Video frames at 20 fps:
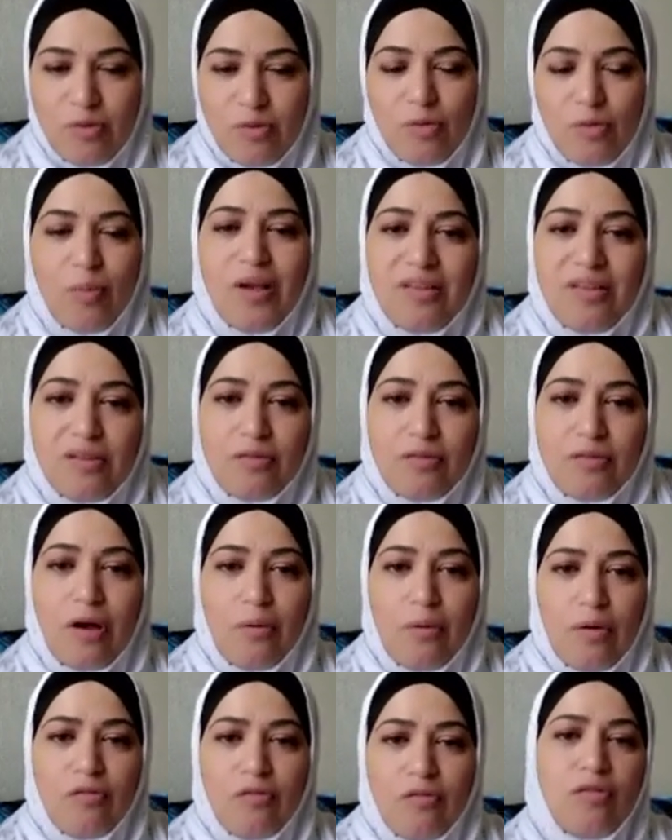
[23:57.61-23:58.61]
just because of
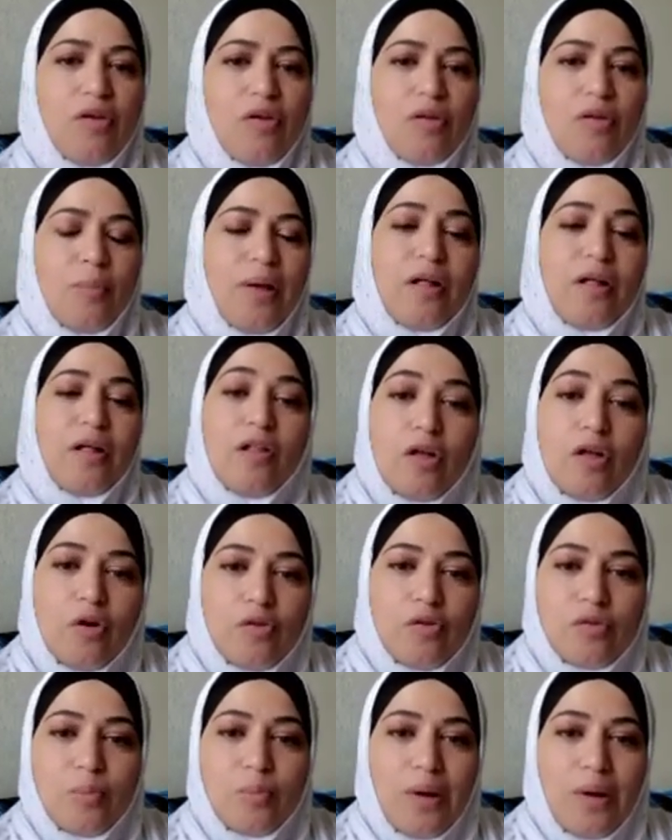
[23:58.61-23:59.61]
how I feel in my
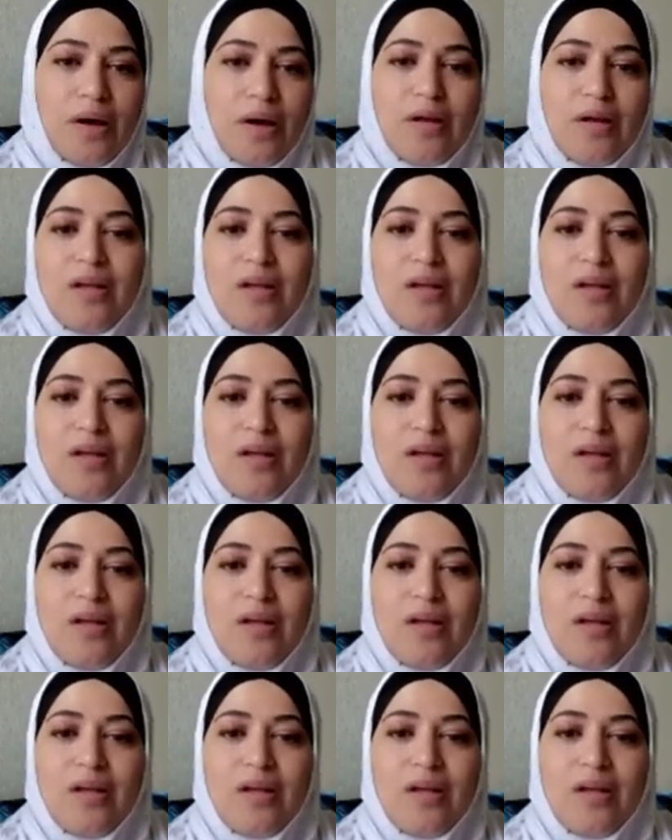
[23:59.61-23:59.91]
clothes. But